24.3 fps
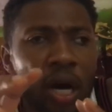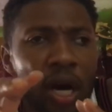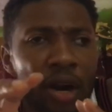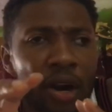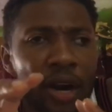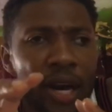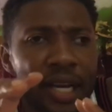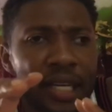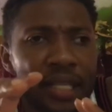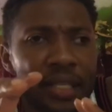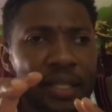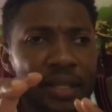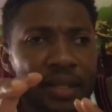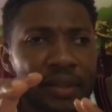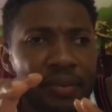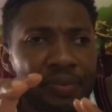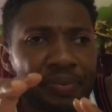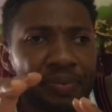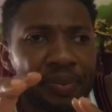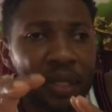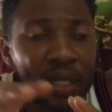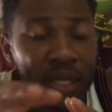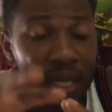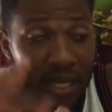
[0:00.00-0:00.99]
all right,
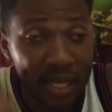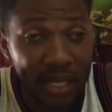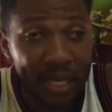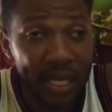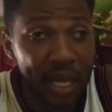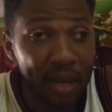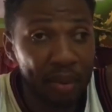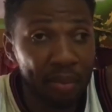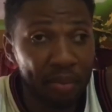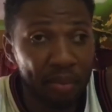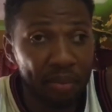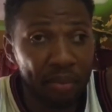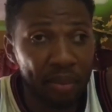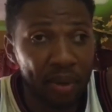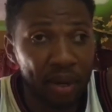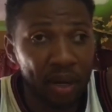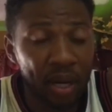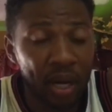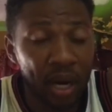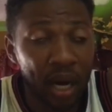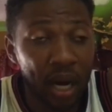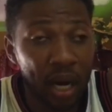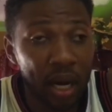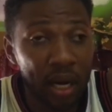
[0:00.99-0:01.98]
the same
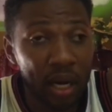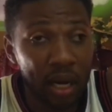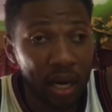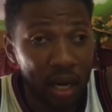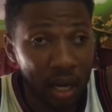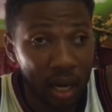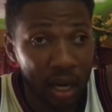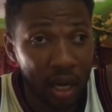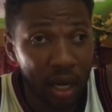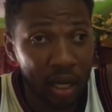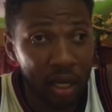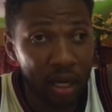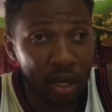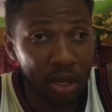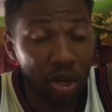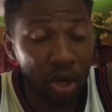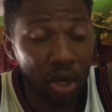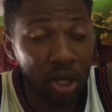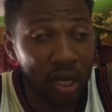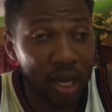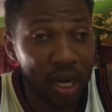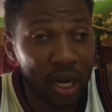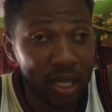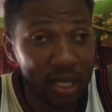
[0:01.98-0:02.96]

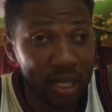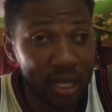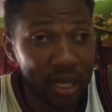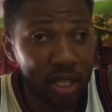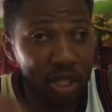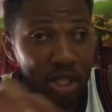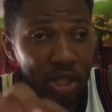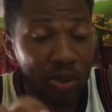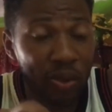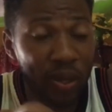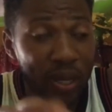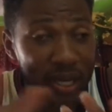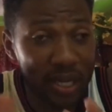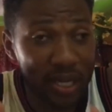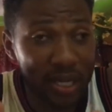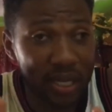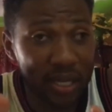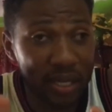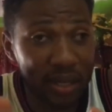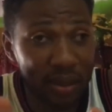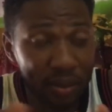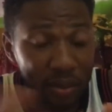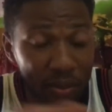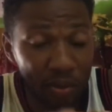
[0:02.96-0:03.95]
non-consensual
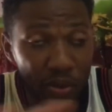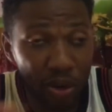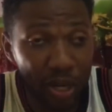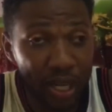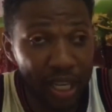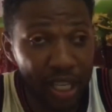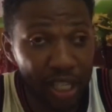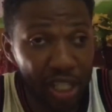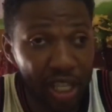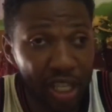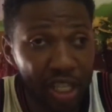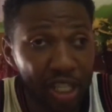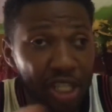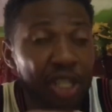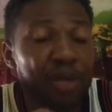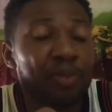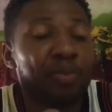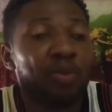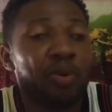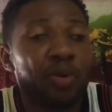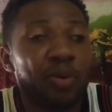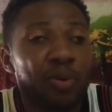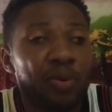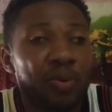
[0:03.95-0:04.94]

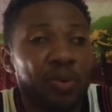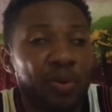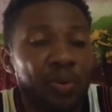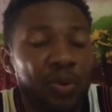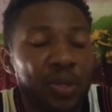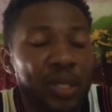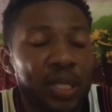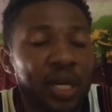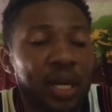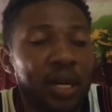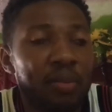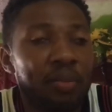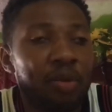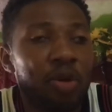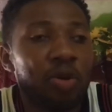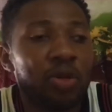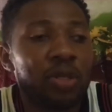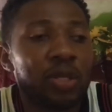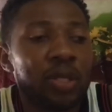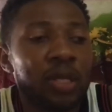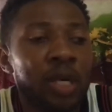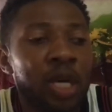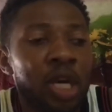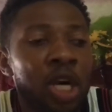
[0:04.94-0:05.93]
relationship what we talk
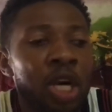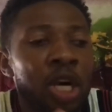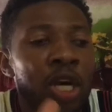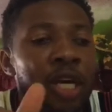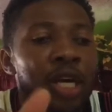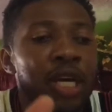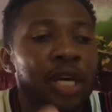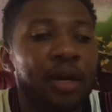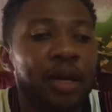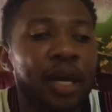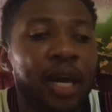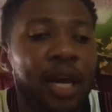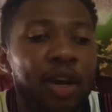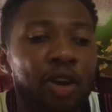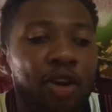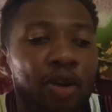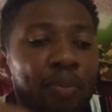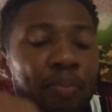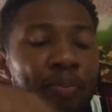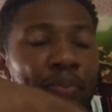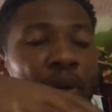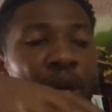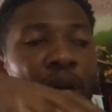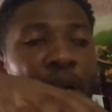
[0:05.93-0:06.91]
about, it end
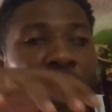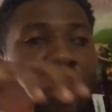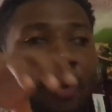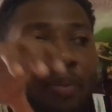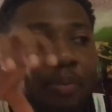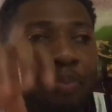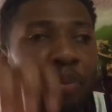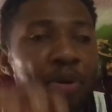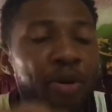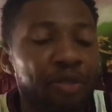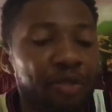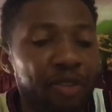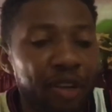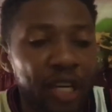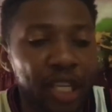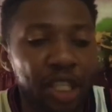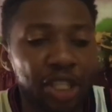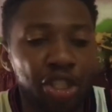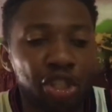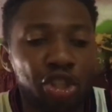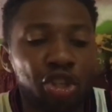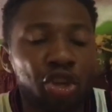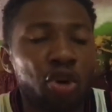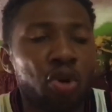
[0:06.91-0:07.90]
up bring a
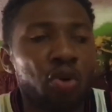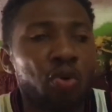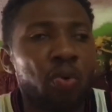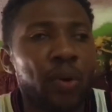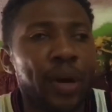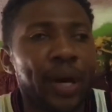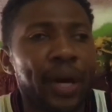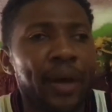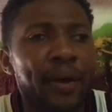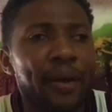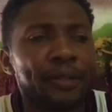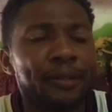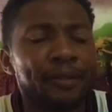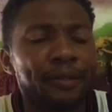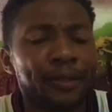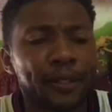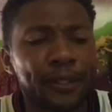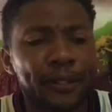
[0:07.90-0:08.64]
privilege now where